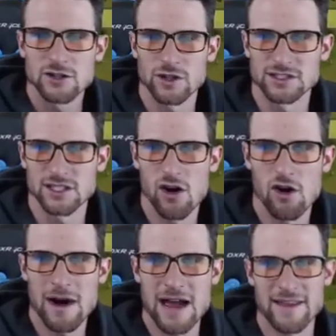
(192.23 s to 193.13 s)
Towards the
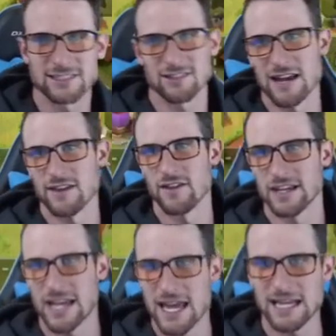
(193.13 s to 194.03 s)
gold mine. That's all right, though. The
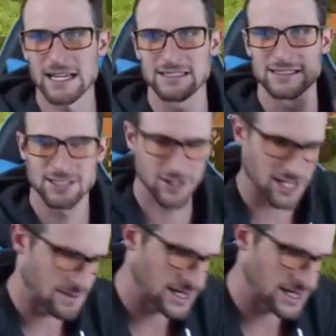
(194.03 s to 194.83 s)
king is still going to be